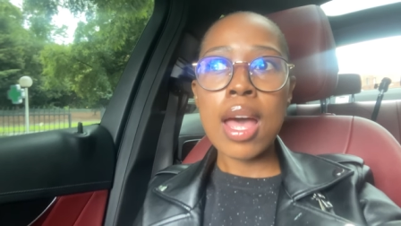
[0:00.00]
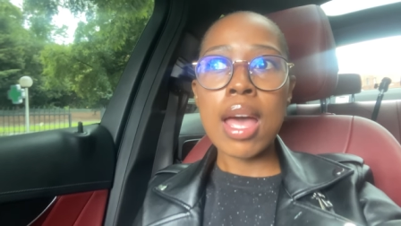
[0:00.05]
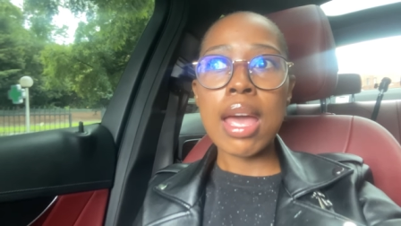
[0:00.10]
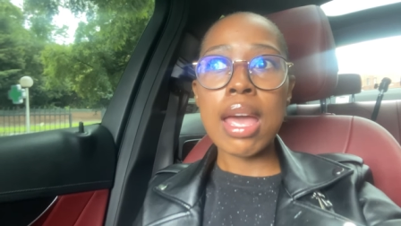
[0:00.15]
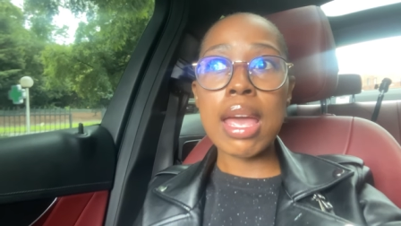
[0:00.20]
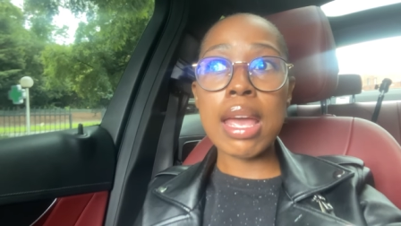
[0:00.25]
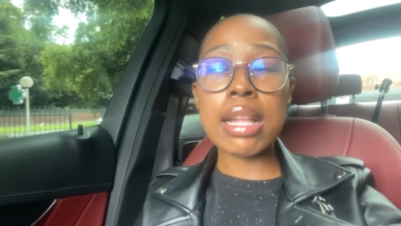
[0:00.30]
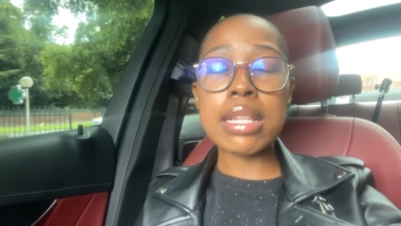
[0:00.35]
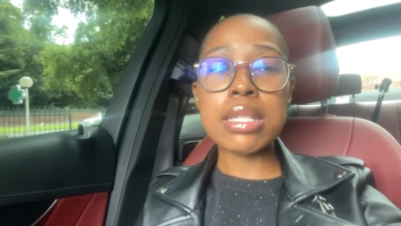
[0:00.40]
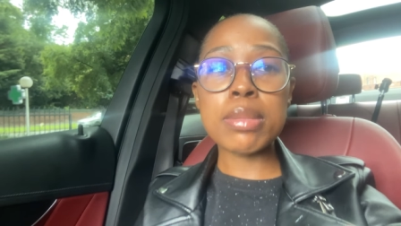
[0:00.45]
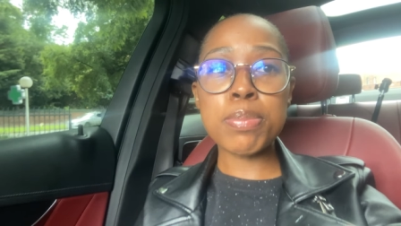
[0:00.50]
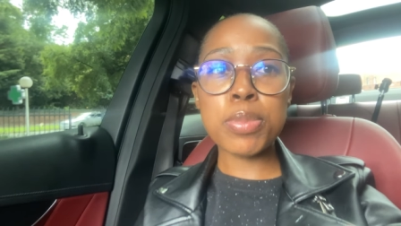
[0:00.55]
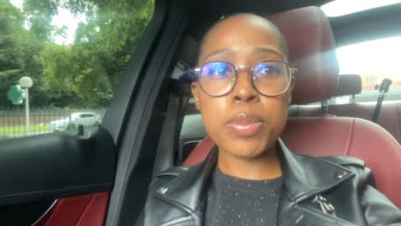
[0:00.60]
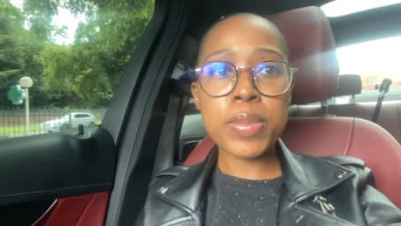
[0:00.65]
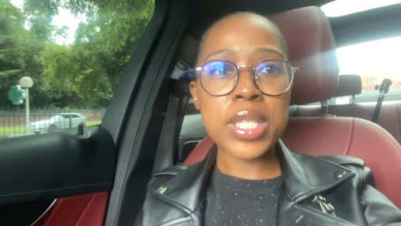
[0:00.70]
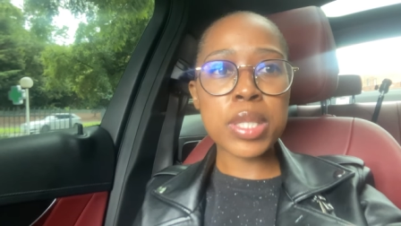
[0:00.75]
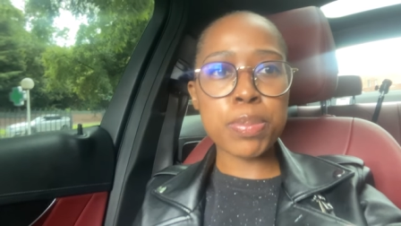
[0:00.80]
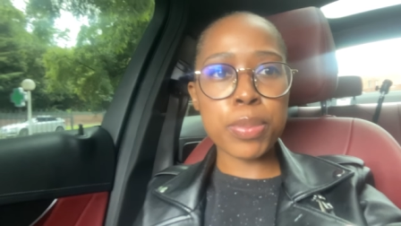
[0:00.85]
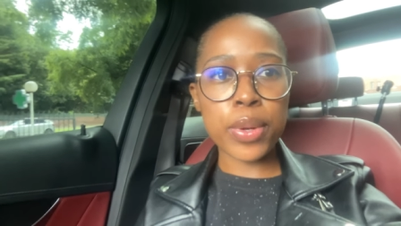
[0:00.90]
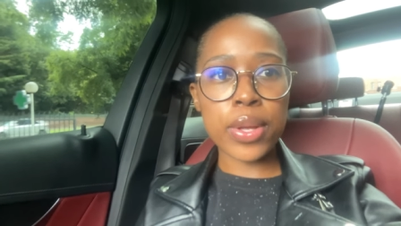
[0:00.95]
It's
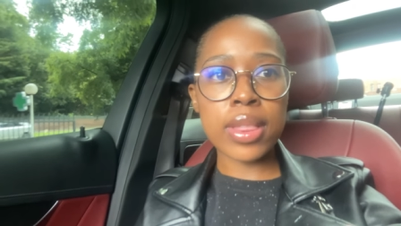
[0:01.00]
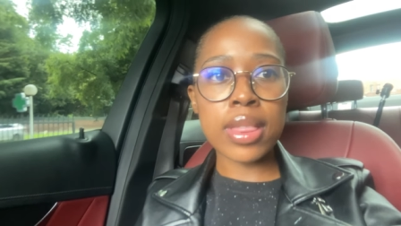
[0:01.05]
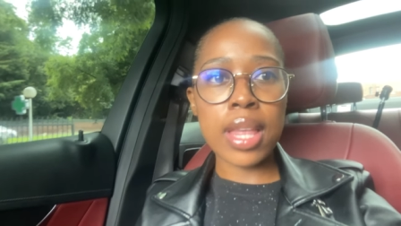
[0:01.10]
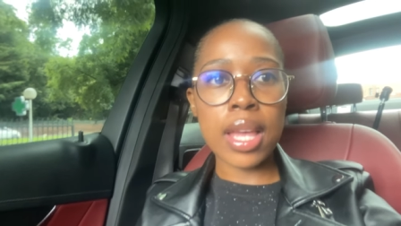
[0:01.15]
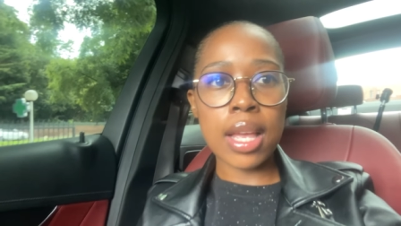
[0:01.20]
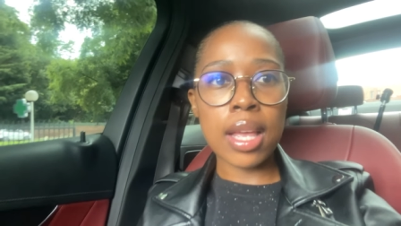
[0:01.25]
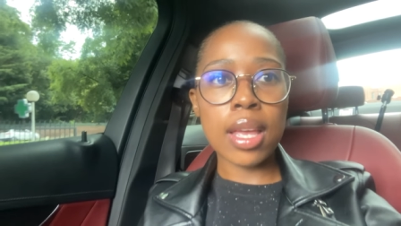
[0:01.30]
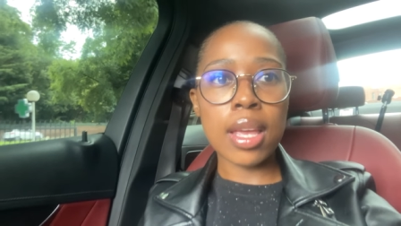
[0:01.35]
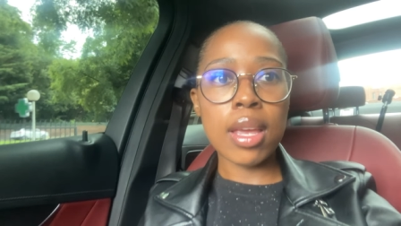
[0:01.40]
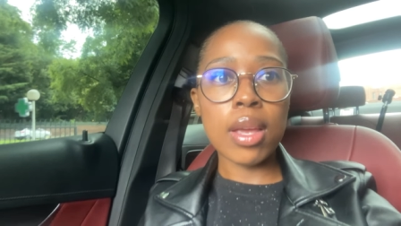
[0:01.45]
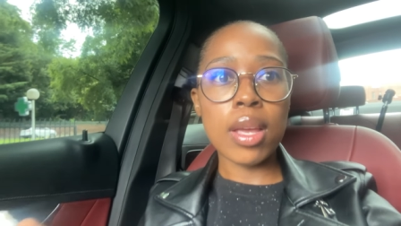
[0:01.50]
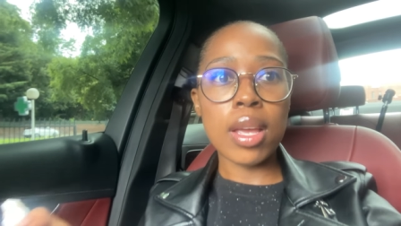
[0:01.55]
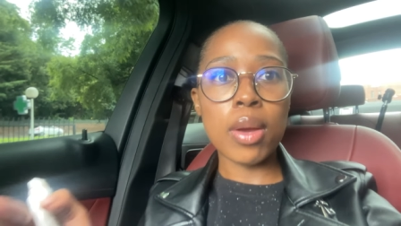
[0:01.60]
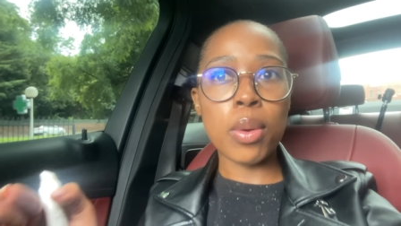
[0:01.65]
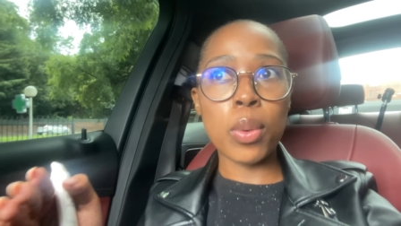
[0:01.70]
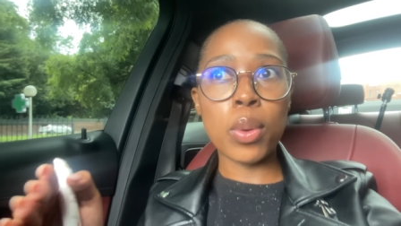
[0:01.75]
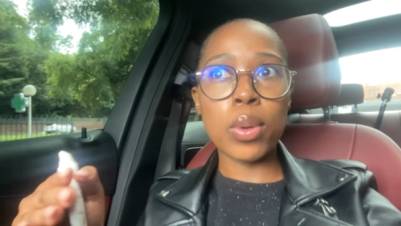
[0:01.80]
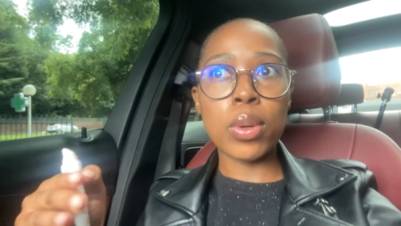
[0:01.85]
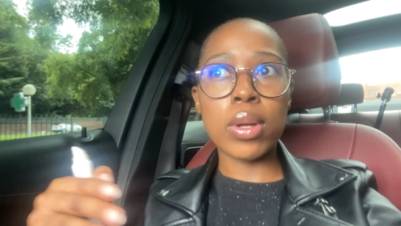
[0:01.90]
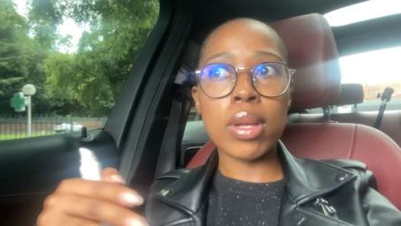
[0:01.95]
Mpumi's birthday
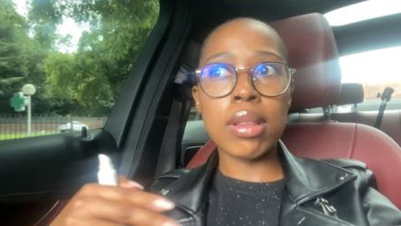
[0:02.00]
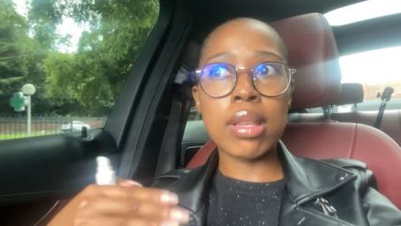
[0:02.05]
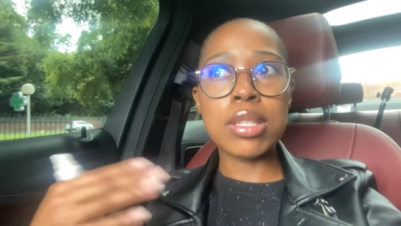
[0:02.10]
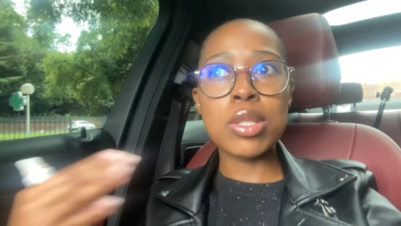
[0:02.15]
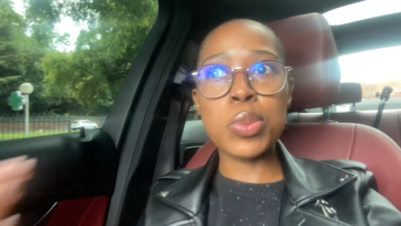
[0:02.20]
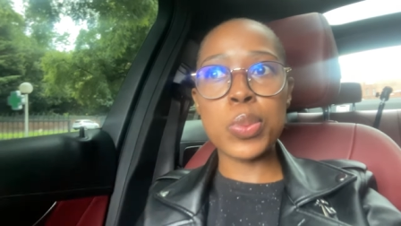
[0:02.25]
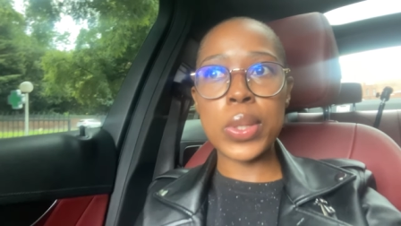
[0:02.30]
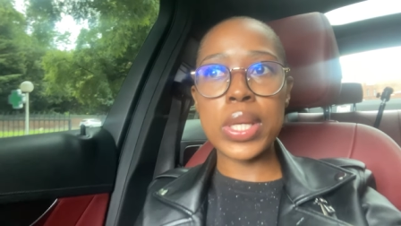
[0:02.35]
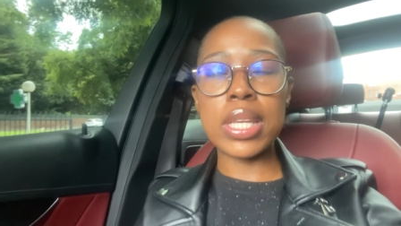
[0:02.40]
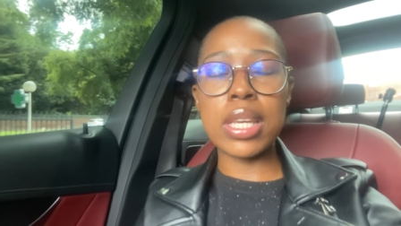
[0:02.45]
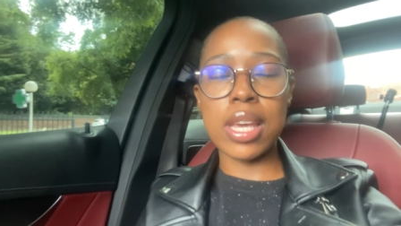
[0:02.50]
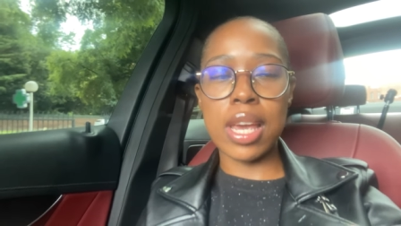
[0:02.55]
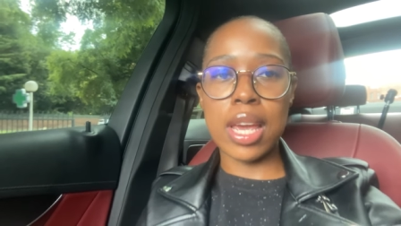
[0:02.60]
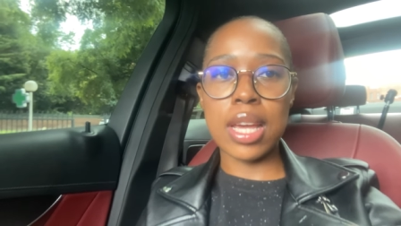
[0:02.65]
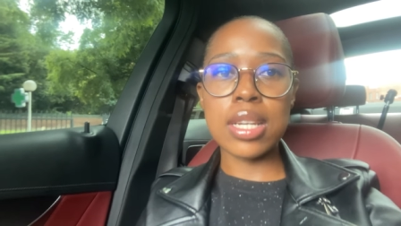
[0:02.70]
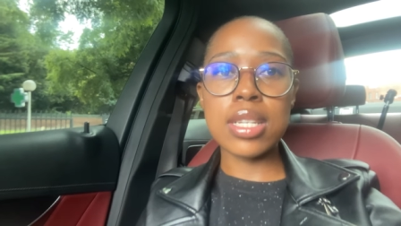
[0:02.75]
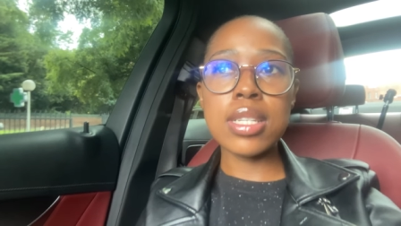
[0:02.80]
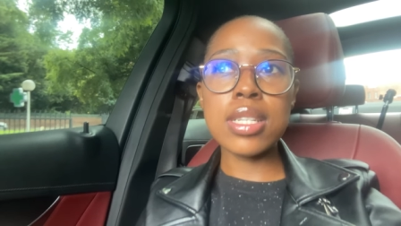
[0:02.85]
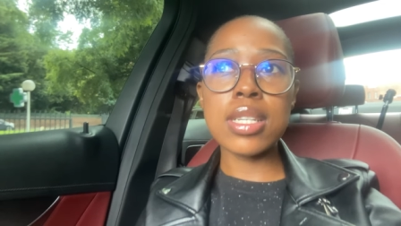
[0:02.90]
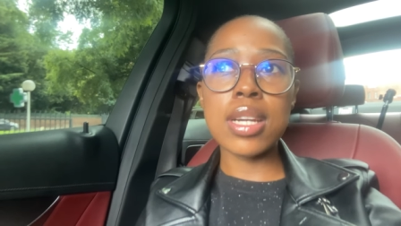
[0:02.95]
this
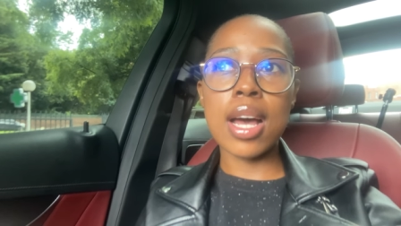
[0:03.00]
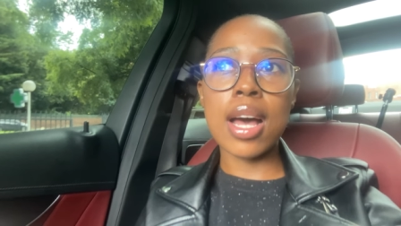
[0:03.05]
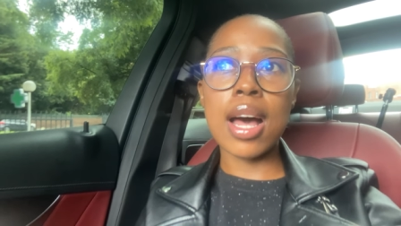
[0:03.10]
weekend,